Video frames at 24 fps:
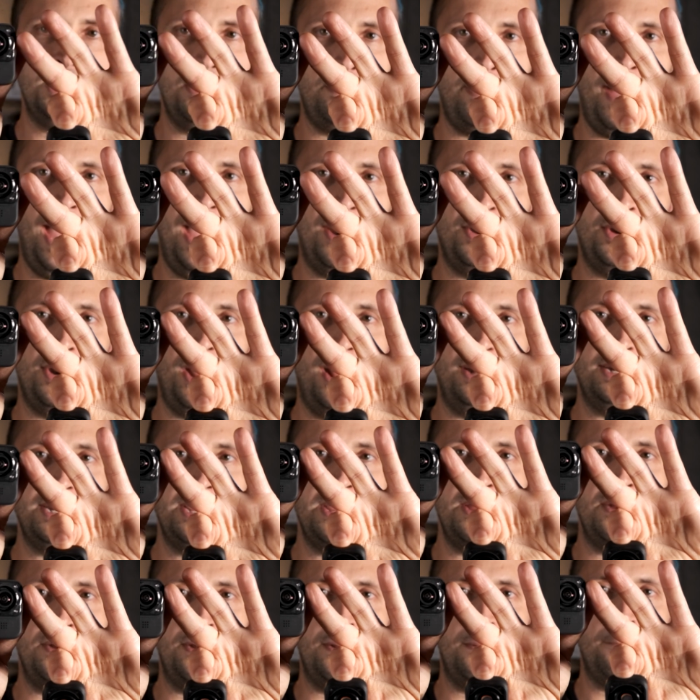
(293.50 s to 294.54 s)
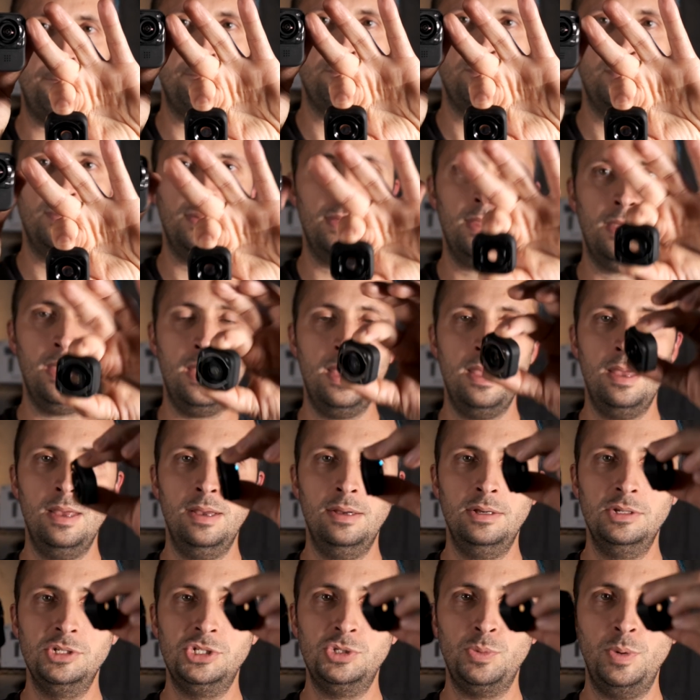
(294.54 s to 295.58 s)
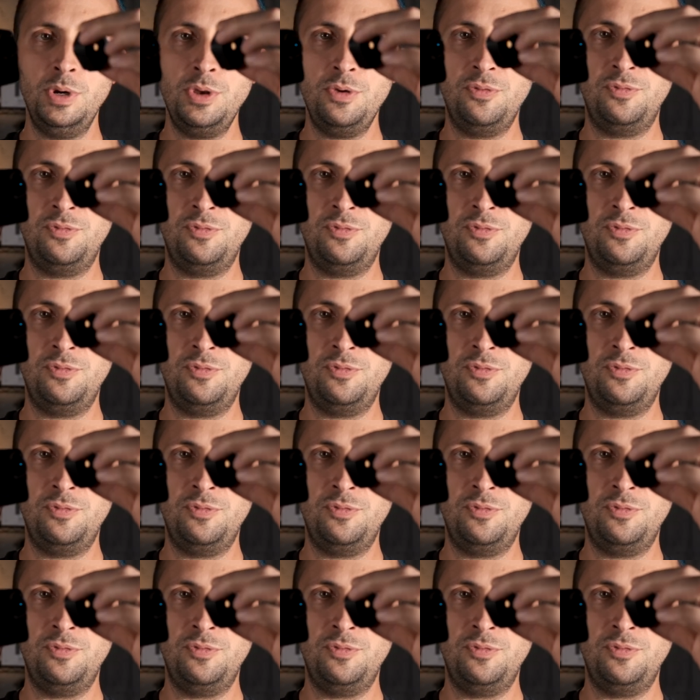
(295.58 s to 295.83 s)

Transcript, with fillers: to the pattern on here. So when you